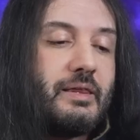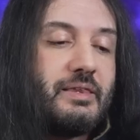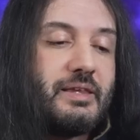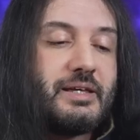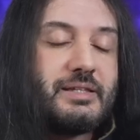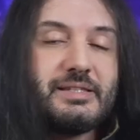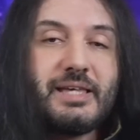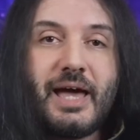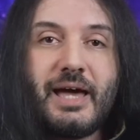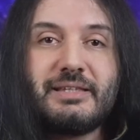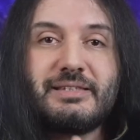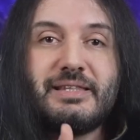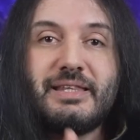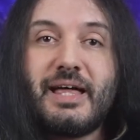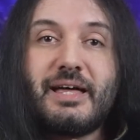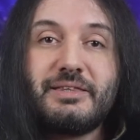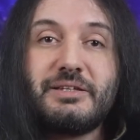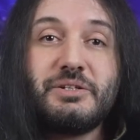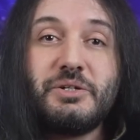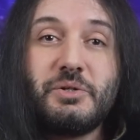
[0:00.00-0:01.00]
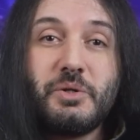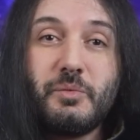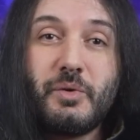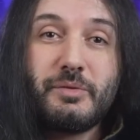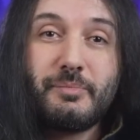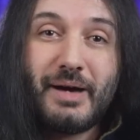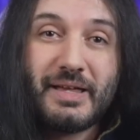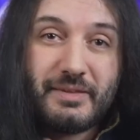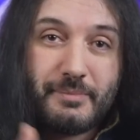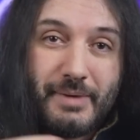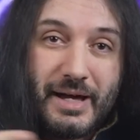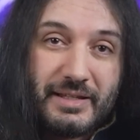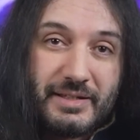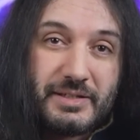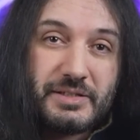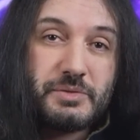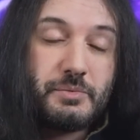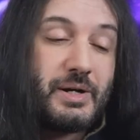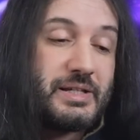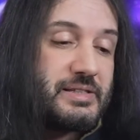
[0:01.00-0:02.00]
This has nothing to do with
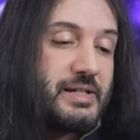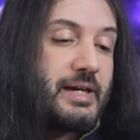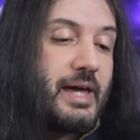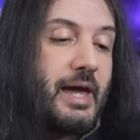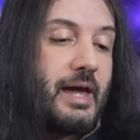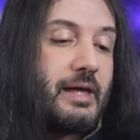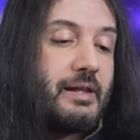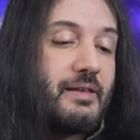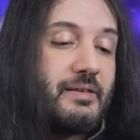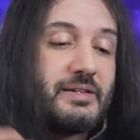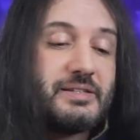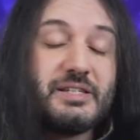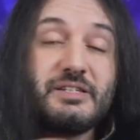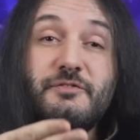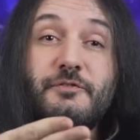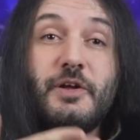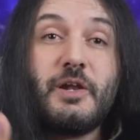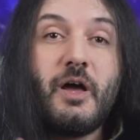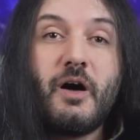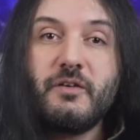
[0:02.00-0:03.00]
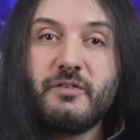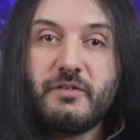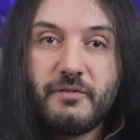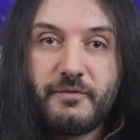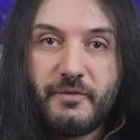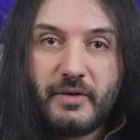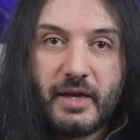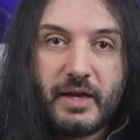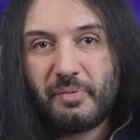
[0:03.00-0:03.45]
mathematics once again. This is philosophy.